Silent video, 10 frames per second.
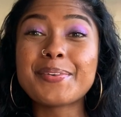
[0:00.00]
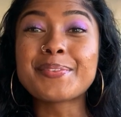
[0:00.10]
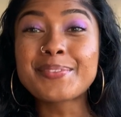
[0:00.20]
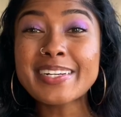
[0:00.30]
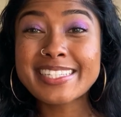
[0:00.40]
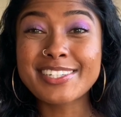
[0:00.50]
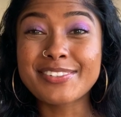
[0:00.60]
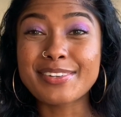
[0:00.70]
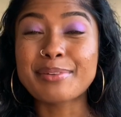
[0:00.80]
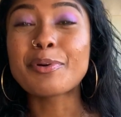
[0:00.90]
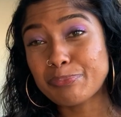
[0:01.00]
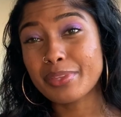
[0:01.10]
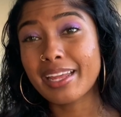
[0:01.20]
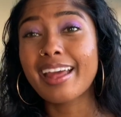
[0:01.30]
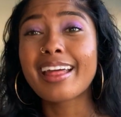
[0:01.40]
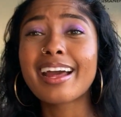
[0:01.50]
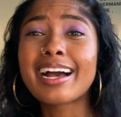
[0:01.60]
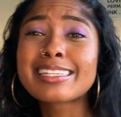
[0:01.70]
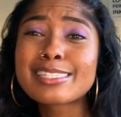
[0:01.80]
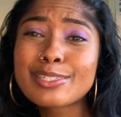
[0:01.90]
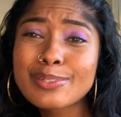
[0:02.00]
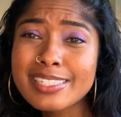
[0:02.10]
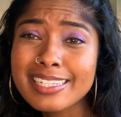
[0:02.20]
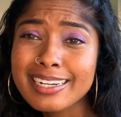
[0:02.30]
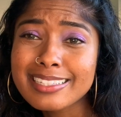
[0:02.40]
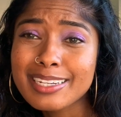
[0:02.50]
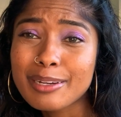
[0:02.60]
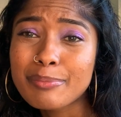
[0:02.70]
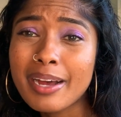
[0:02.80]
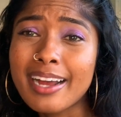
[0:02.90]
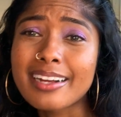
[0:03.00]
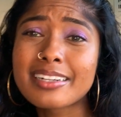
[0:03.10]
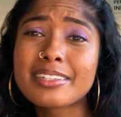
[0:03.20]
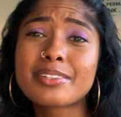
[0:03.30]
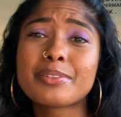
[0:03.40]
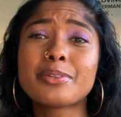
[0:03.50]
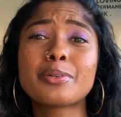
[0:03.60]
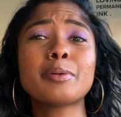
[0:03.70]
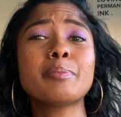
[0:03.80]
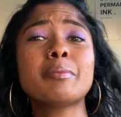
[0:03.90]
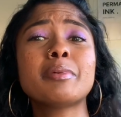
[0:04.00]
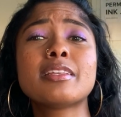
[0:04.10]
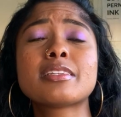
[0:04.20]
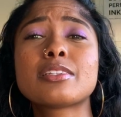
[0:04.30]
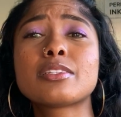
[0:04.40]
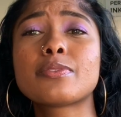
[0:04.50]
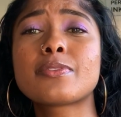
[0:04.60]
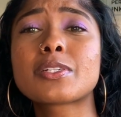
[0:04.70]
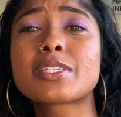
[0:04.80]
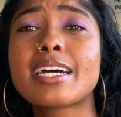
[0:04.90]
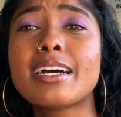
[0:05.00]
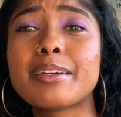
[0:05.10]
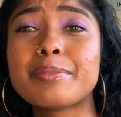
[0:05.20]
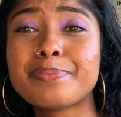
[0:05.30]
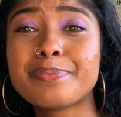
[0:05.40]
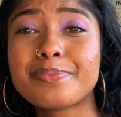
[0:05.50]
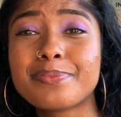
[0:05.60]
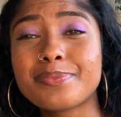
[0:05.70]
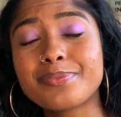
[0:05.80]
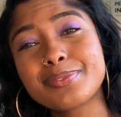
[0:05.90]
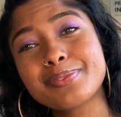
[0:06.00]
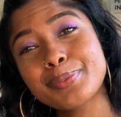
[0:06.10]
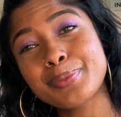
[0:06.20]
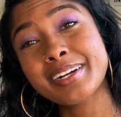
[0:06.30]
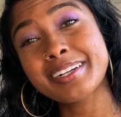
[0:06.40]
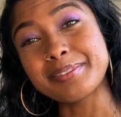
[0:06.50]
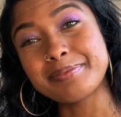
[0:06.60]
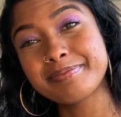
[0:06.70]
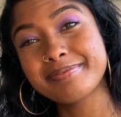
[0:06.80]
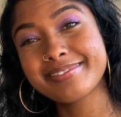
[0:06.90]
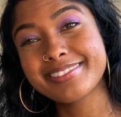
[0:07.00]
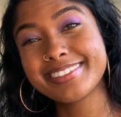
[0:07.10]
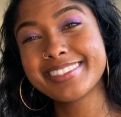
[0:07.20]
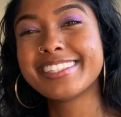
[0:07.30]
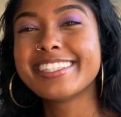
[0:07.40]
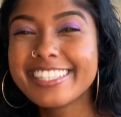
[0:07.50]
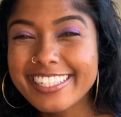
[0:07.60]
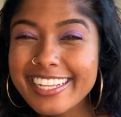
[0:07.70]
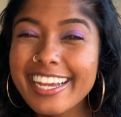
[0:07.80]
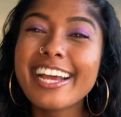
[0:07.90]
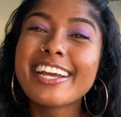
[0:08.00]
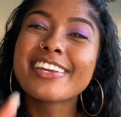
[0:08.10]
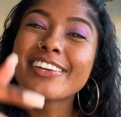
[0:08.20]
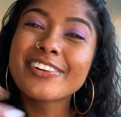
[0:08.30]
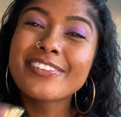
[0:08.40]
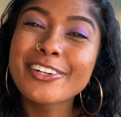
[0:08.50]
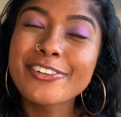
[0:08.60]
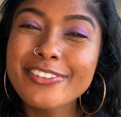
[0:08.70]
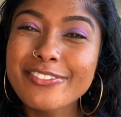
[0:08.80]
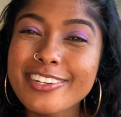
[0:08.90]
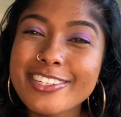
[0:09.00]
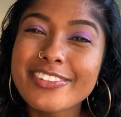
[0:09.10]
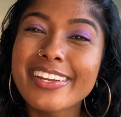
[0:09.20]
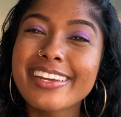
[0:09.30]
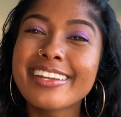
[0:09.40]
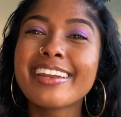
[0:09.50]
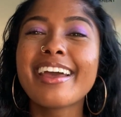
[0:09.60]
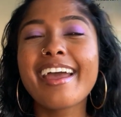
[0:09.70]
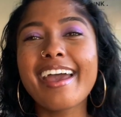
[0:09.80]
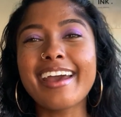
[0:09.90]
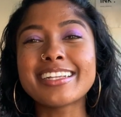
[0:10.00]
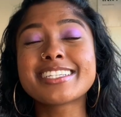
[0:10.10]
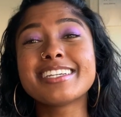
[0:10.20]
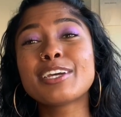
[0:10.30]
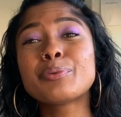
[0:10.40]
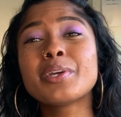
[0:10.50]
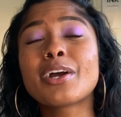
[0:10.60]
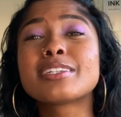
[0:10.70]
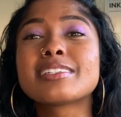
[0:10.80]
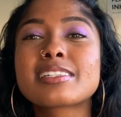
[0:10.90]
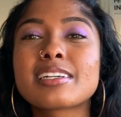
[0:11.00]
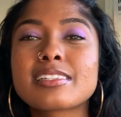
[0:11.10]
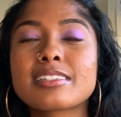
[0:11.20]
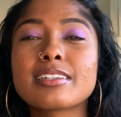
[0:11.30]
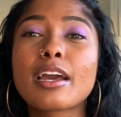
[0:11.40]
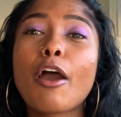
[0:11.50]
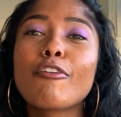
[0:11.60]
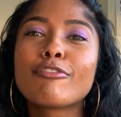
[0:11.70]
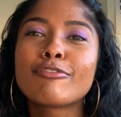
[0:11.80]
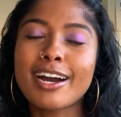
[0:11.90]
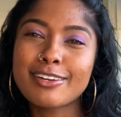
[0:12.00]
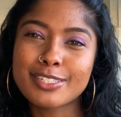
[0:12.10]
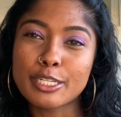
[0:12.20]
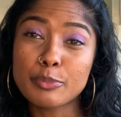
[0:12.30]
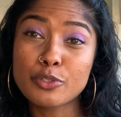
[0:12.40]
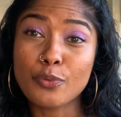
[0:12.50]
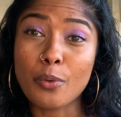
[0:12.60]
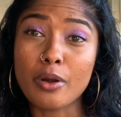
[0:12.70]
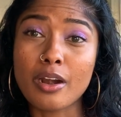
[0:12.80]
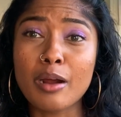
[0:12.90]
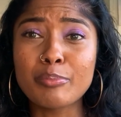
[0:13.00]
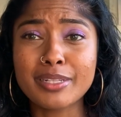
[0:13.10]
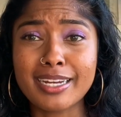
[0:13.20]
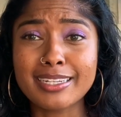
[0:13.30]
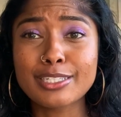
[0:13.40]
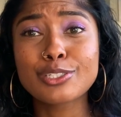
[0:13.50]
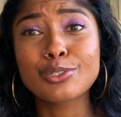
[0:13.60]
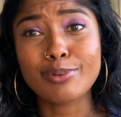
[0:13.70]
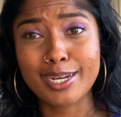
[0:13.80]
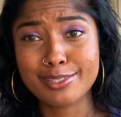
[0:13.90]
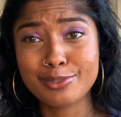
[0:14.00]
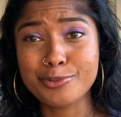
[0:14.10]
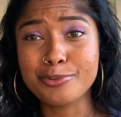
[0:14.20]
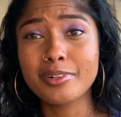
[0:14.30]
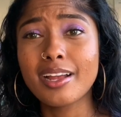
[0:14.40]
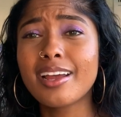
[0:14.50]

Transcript: What's good, fam? I see you decided to come back. Or maybe this is your first time. Welcome. You're a real one for tuning in, and today we are discussing 5 tips for applying to grad school